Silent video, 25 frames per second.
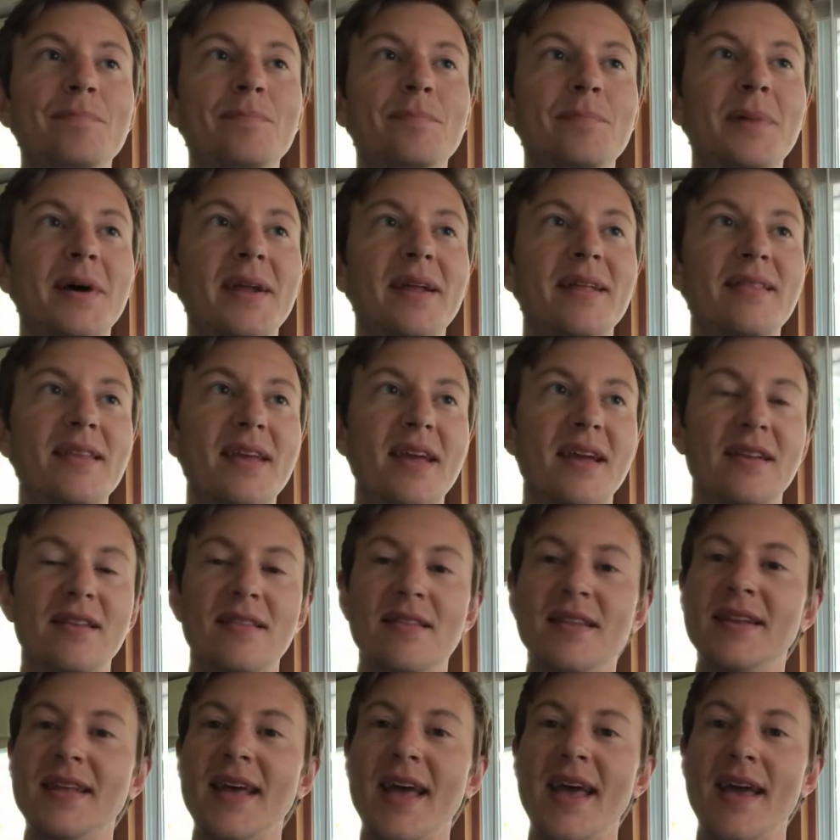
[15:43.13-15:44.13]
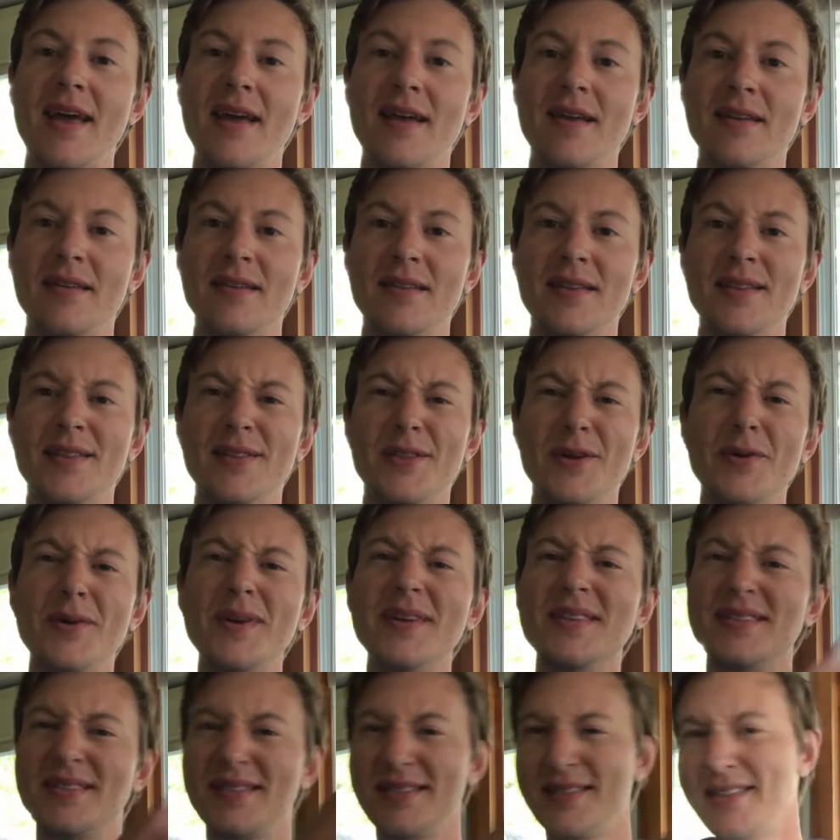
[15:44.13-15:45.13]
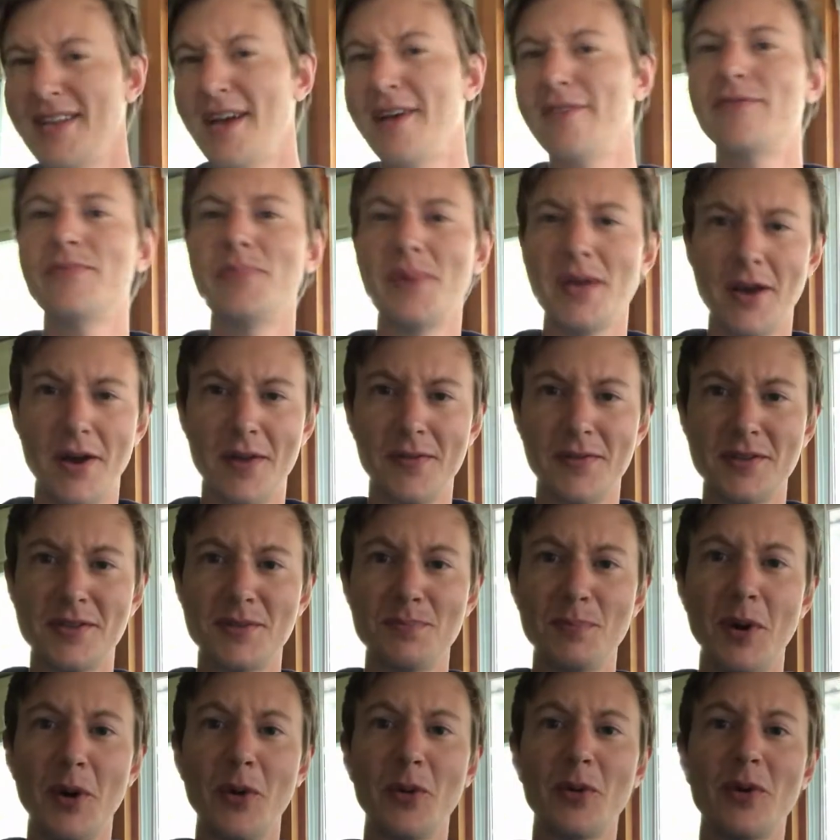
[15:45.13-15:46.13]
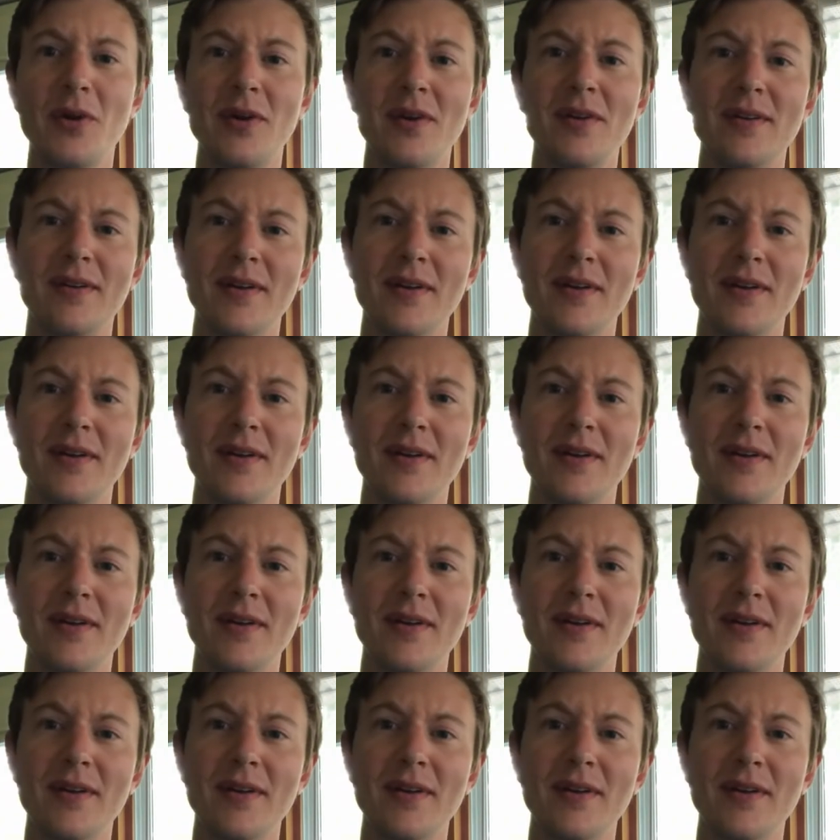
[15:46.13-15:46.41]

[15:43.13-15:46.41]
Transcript: But at the end of the day, there is stuff beyond the smoke.